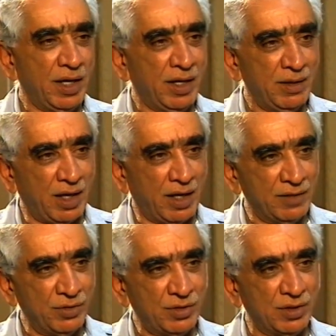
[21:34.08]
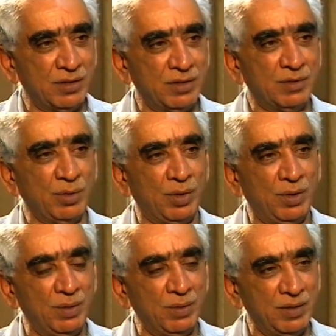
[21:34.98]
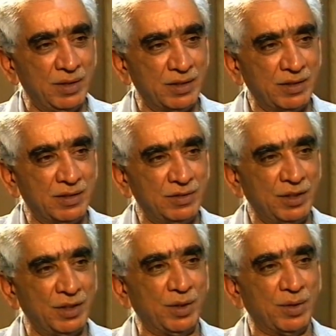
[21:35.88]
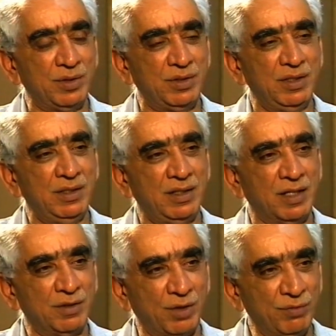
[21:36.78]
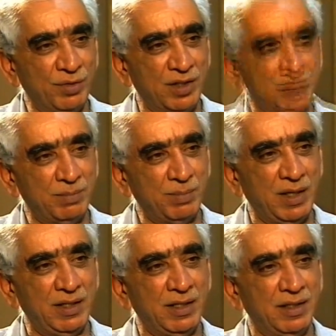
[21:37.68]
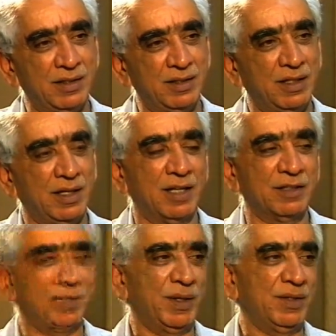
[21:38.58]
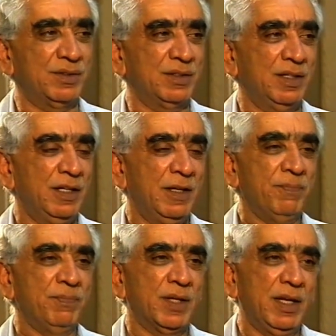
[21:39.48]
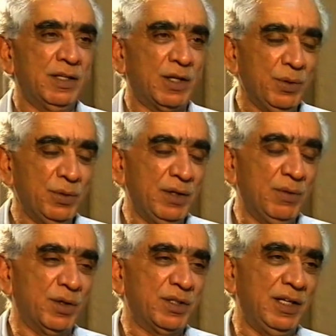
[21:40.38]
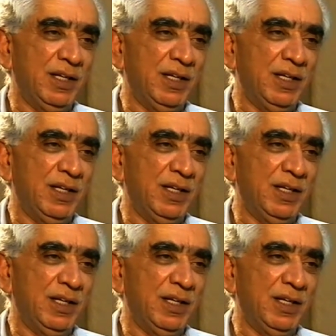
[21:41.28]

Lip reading: can answer to all the security and confidence building aspects, including what